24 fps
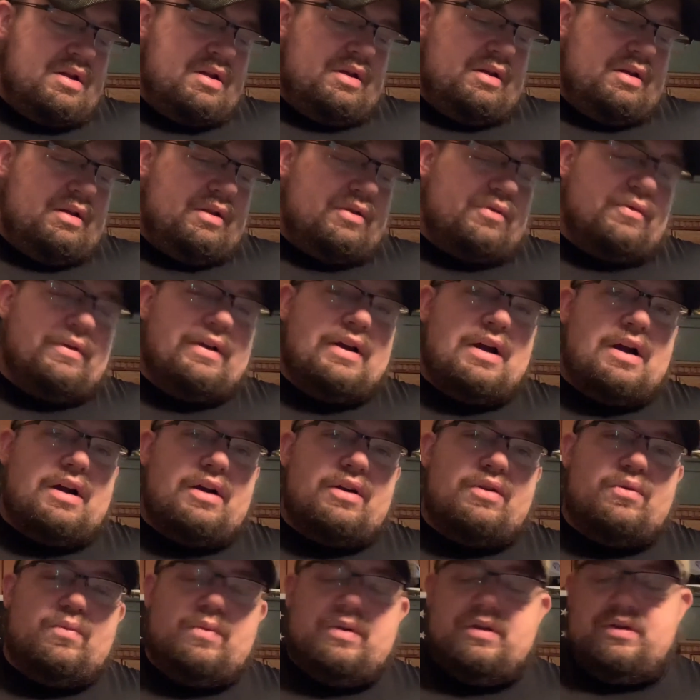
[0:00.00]
3
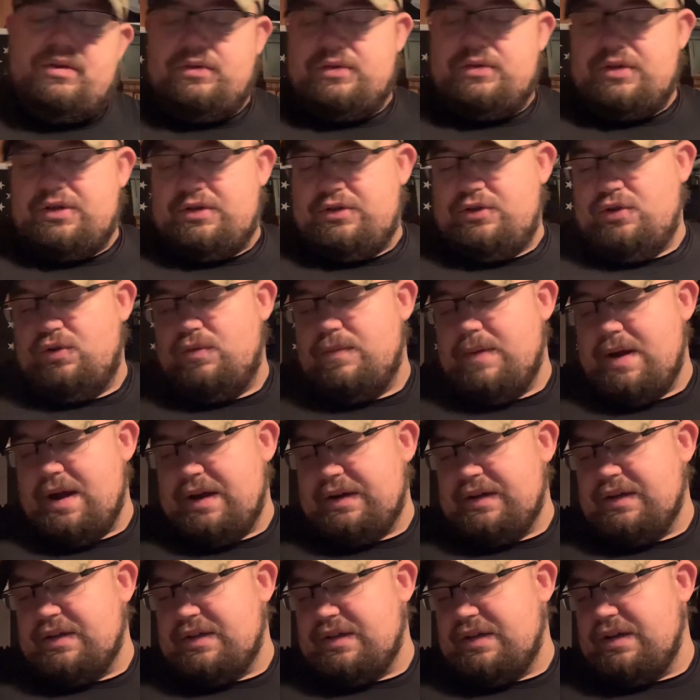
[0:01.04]
iron wills, 2
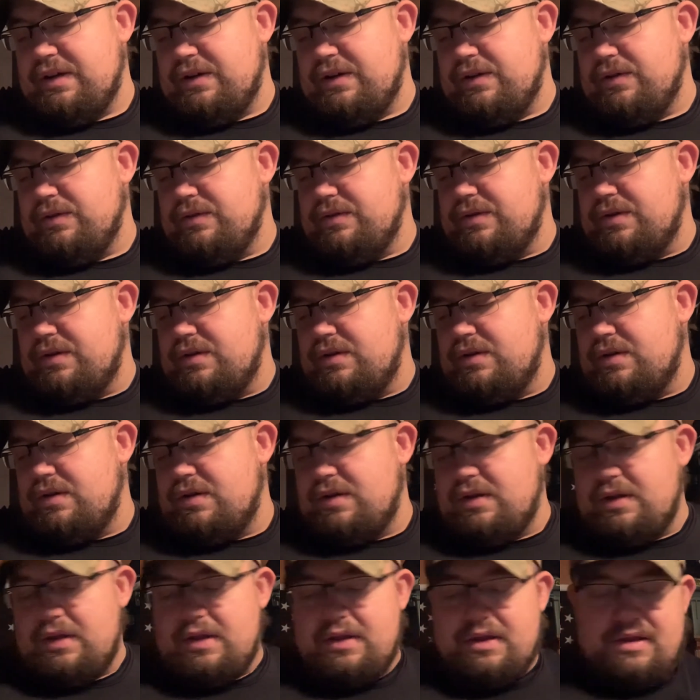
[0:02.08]
Magnus Stingers.
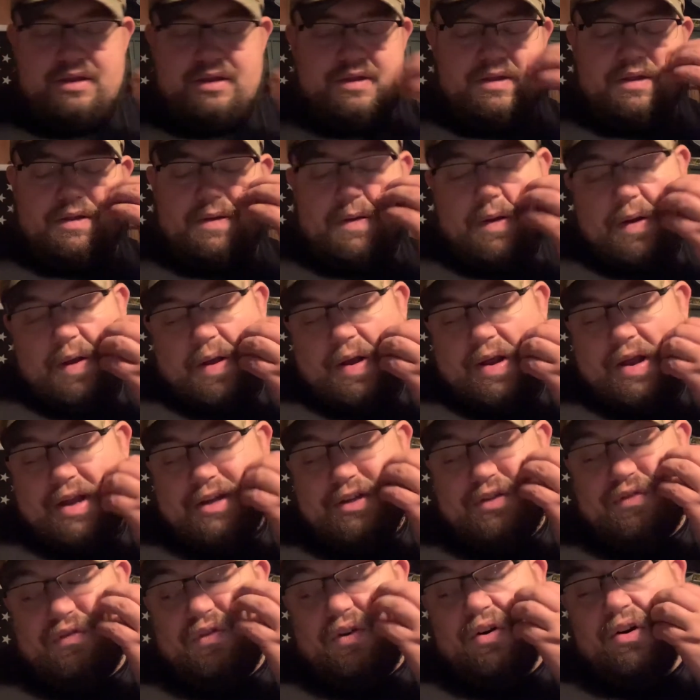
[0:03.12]

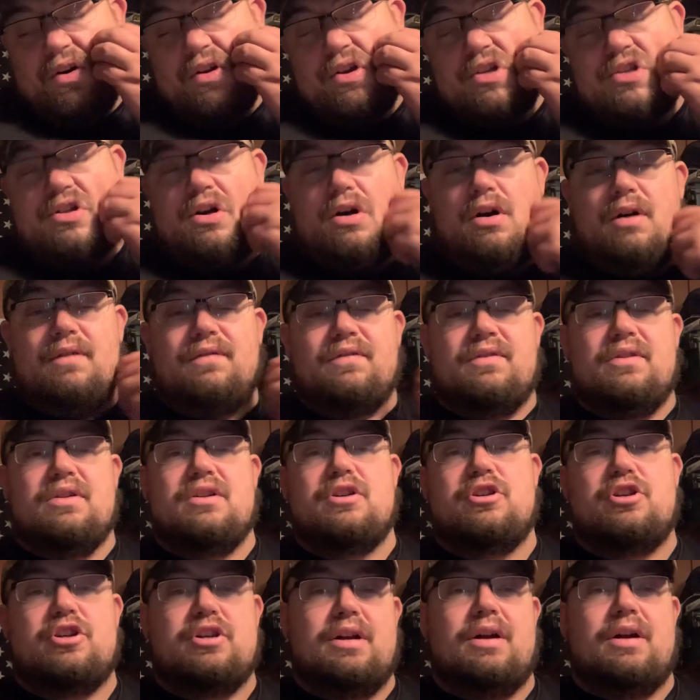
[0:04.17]
As far as
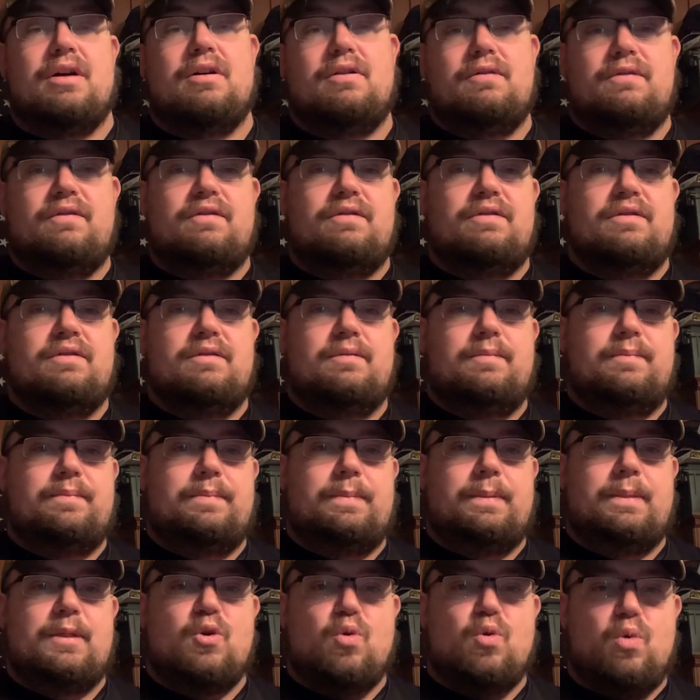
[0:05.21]
off-the-shelf
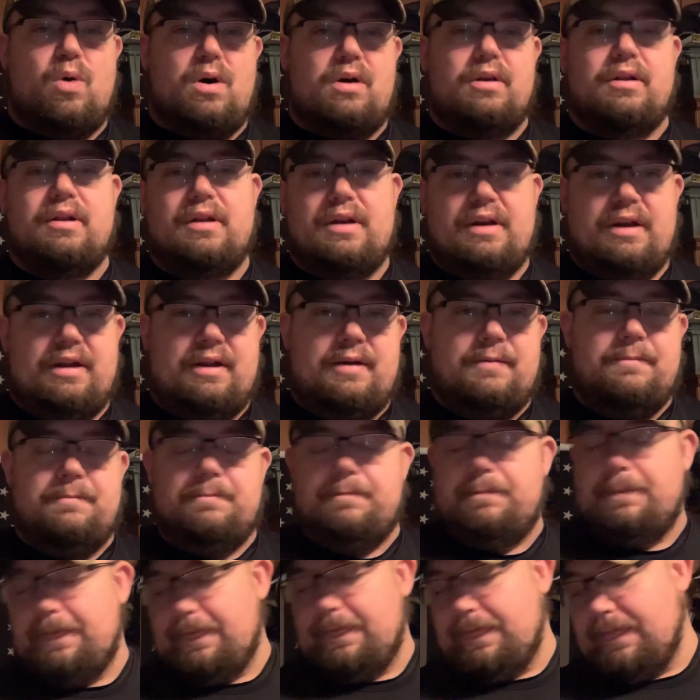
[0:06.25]
quality,
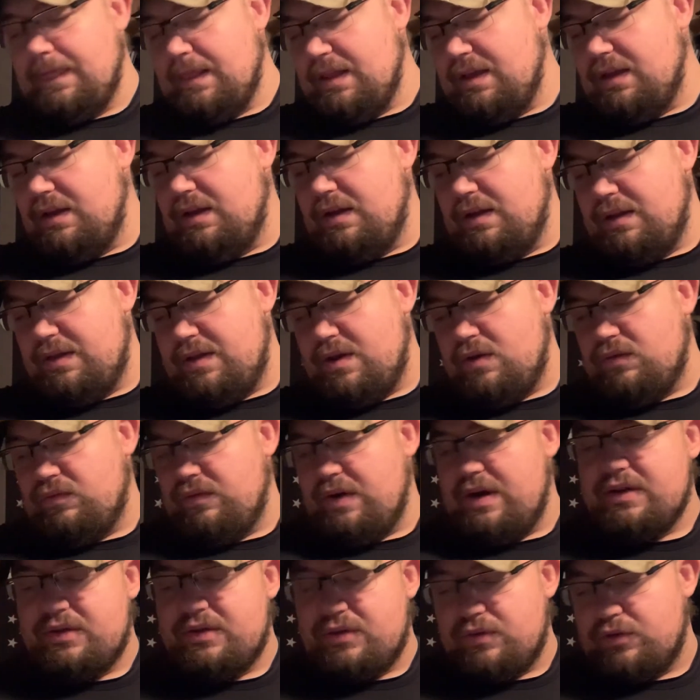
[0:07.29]
they're
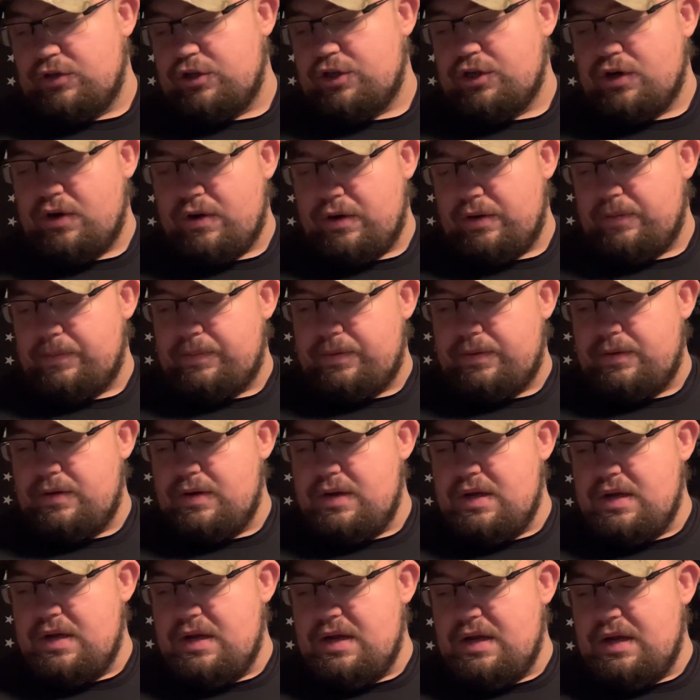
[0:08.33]
razor sharp.
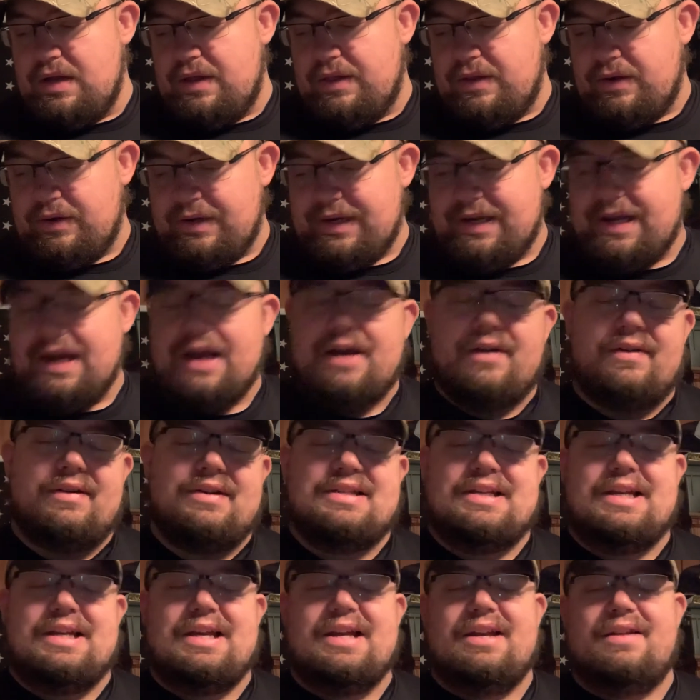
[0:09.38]
They're
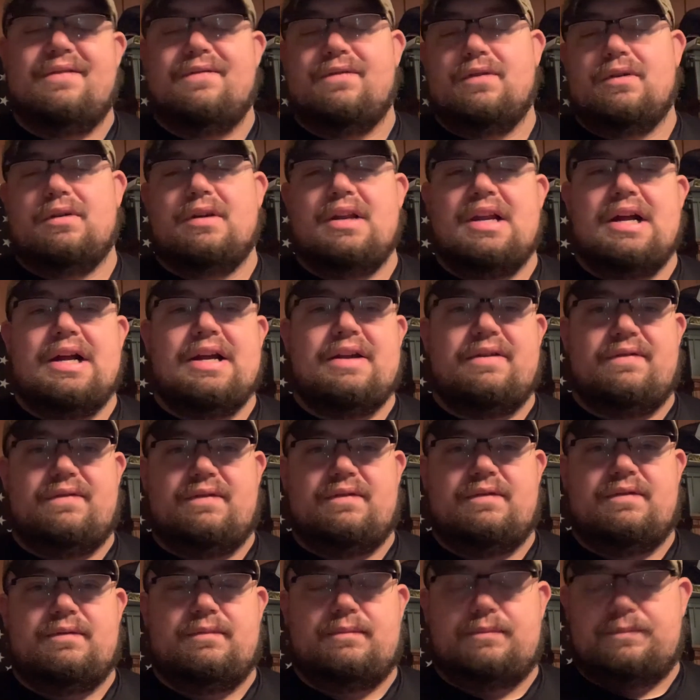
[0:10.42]
guaranteed for
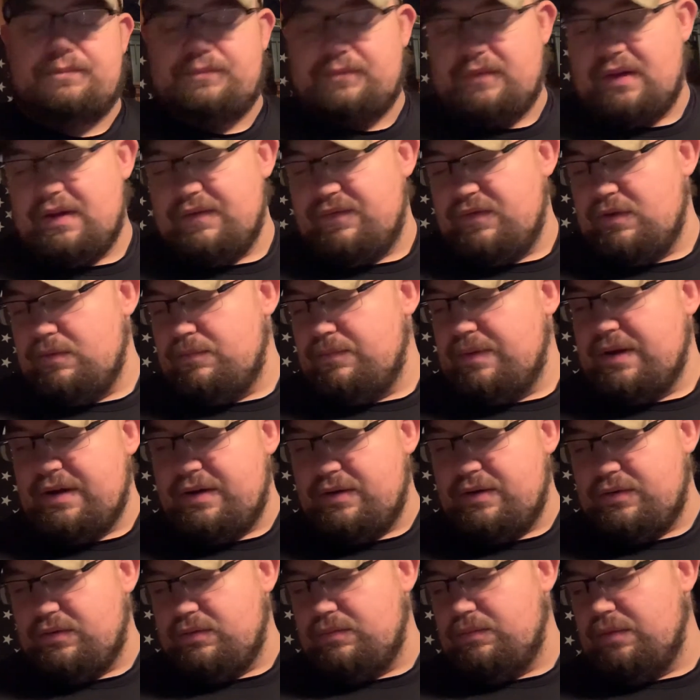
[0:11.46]
life. If you
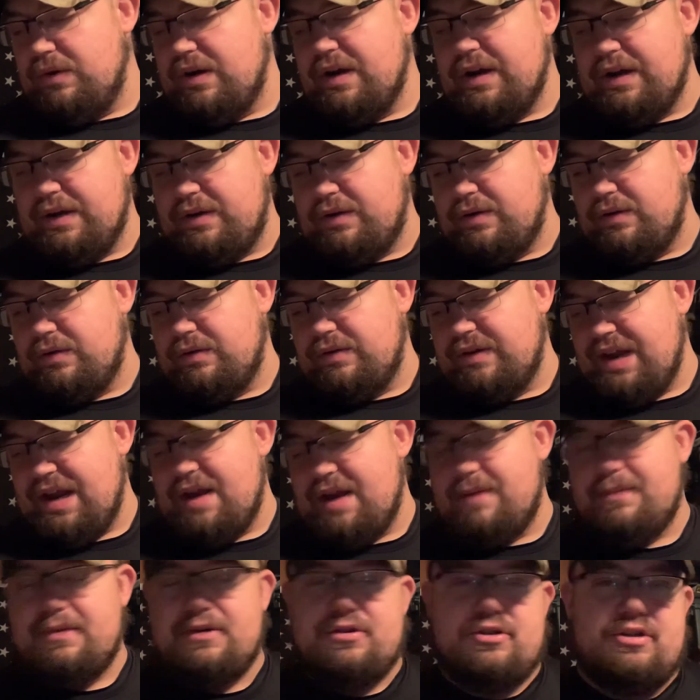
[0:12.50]
bend or break or
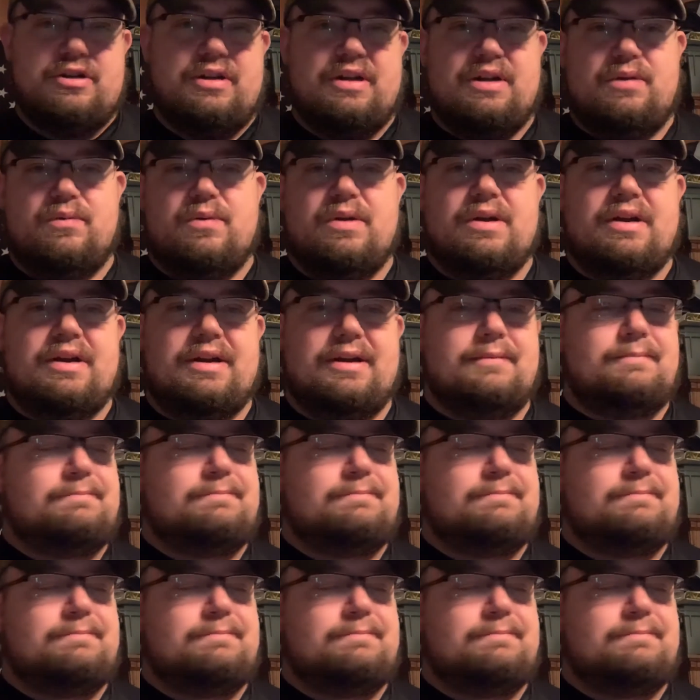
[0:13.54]
damage in any way,